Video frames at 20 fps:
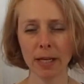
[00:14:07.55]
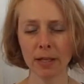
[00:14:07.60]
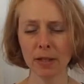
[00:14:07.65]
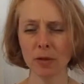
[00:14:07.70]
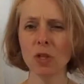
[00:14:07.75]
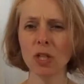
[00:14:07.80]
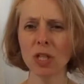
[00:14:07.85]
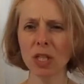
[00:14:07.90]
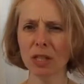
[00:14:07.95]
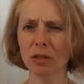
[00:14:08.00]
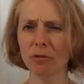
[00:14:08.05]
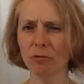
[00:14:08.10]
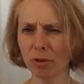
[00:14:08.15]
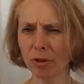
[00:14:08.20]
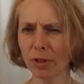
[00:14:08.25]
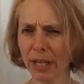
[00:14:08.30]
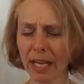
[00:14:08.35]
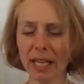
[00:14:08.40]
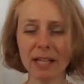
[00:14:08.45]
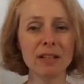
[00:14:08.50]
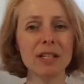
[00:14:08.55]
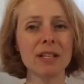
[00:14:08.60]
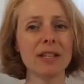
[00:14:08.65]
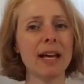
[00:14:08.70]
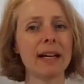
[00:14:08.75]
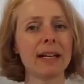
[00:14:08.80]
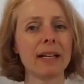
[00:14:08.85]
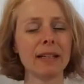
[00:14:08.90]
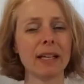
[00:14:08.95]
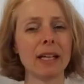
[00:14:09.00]
So just look into
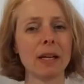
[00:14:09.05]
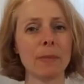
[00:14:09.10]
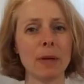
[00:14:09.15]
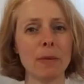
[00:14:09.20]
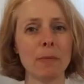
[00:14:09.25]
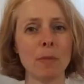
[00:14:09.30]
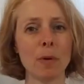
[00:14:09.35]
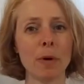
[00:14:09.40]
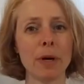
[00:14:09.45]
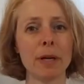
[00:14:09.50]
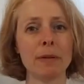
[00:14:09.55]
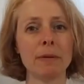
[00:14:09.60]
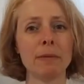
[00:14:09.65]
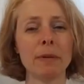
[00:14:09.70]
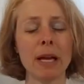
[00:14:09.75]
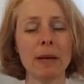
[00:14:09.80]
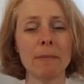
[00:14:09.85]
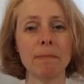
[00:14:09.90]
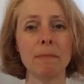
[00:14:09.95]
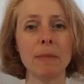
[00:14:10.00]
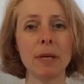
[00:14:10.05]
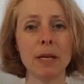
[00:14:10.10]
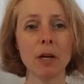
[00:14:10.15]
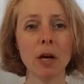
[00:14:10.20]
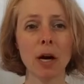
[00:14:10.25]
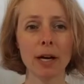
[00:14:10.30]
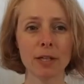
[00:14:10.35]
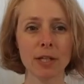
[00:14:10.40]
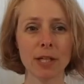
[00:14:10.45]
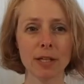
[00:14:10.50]
that a little bit more and be
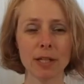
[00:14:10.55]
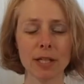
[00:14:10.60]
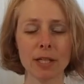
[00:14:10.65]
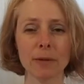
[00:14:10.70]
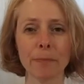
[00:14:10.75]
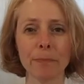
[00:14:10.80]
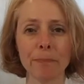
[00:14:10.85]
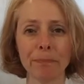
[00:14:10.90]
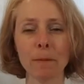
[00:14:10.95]
cautious.